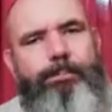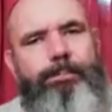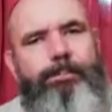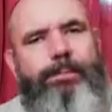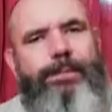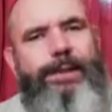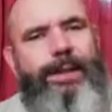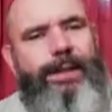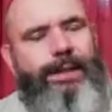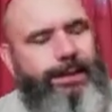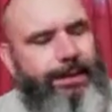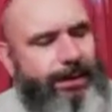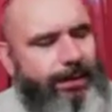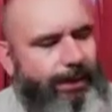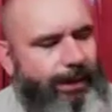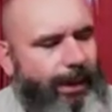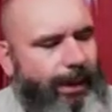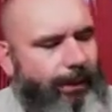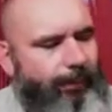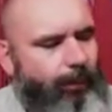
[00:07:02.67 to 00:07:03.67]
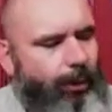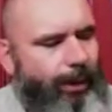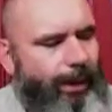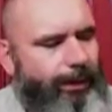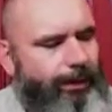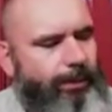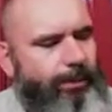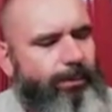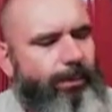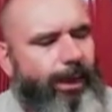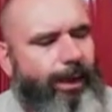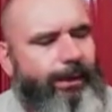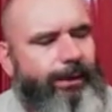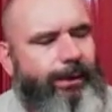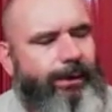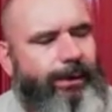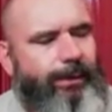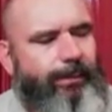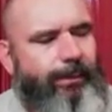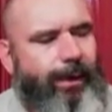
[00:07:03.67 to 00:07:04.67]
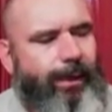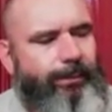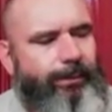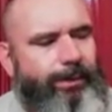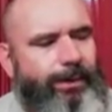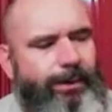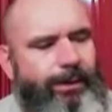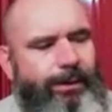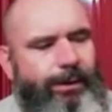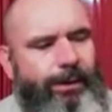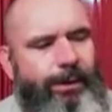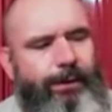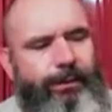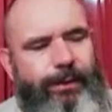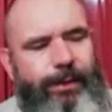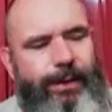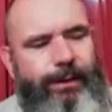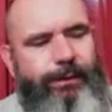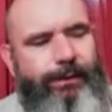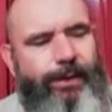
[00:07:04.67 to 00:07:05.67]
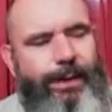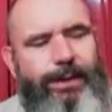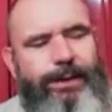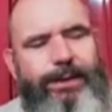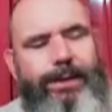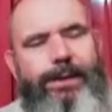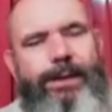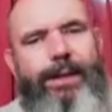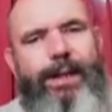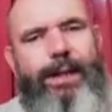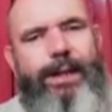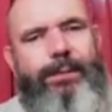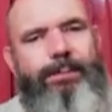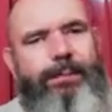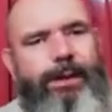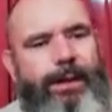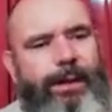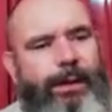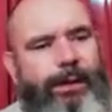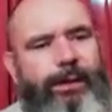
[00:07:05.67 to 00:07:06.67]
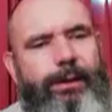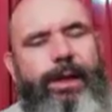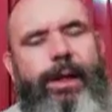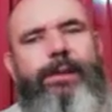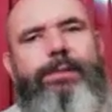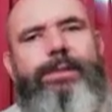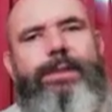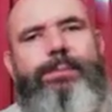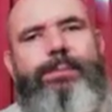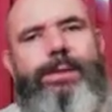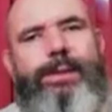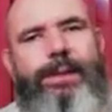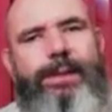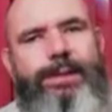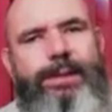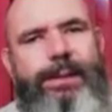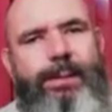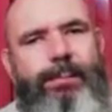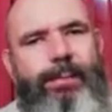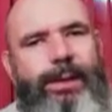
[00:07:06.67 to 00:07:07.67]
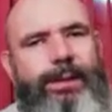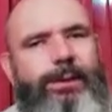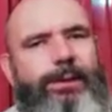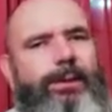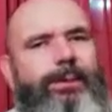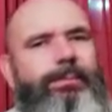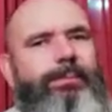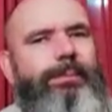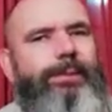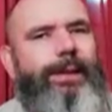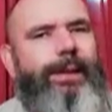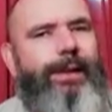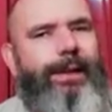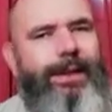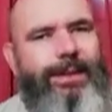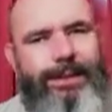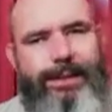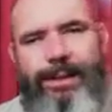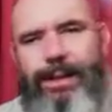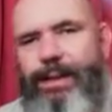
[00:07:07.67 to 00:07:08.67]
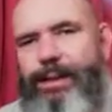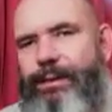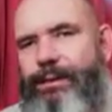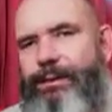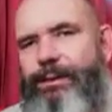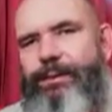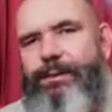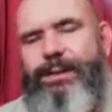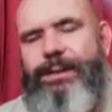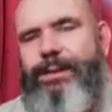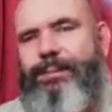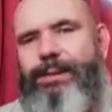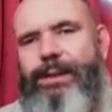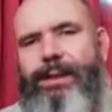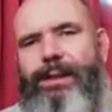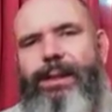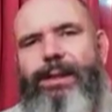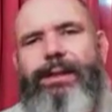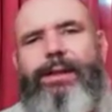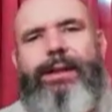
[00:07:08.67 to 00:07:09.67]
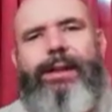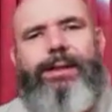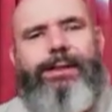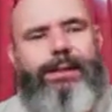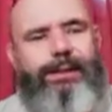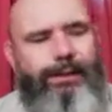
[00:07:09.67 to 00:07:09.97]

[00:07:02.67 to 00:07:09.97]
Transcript: text doesn't come quite to mind at the moment. It's got a very fancy name, Novum Testamentum Grace, or something like that.